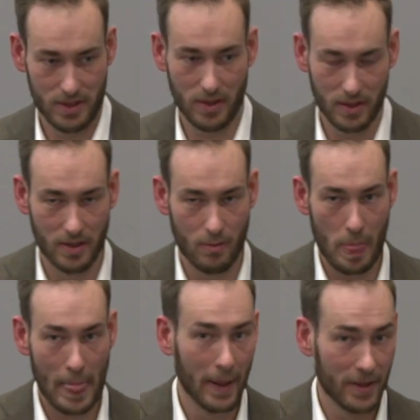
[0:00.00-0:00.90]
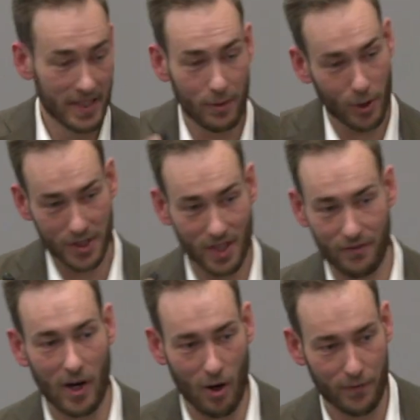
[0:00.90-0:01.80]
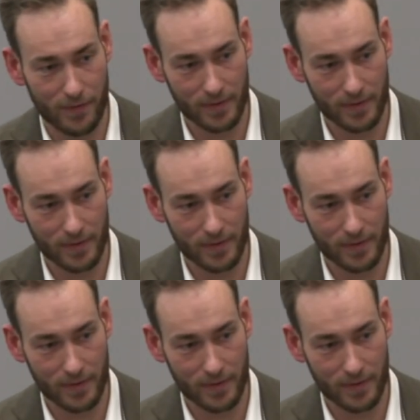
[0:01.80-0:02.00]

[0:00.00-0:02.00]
No. Network is not far off.